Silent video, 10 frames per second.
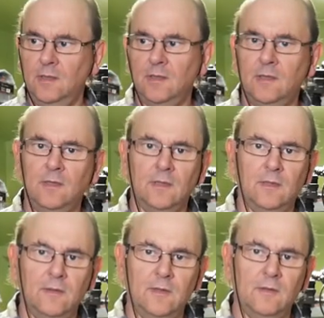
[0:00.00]
And
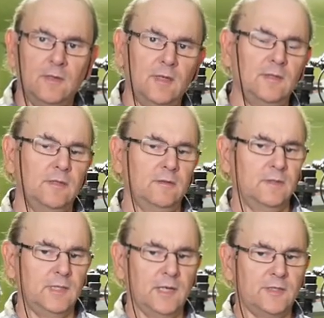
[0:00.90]
uh, I thought I'd sort
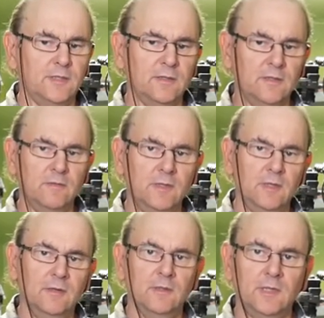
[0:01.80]
of attach to this
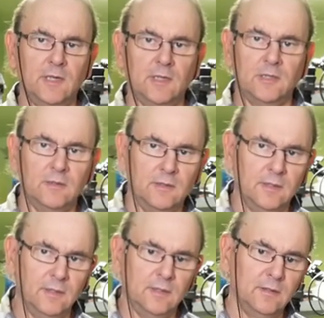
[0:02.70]
video, attach sort of
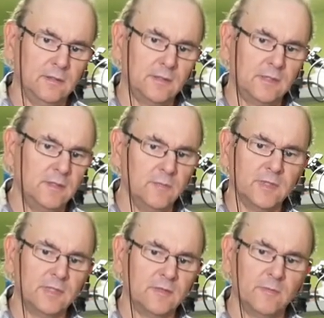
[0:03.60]
little
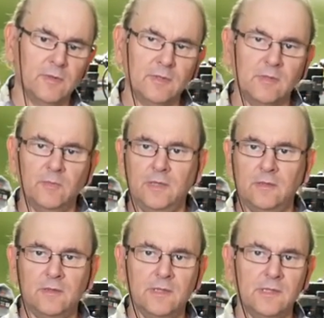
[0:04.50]
snippets of possibly
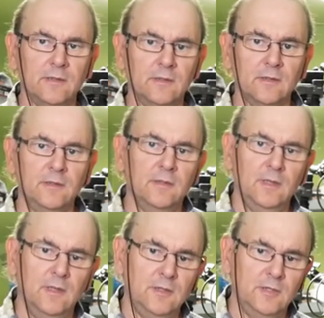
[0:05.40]
interesting
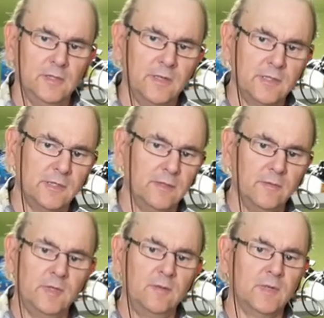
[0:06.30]
changes that are
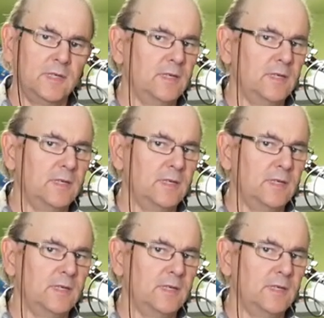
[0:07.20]
being made.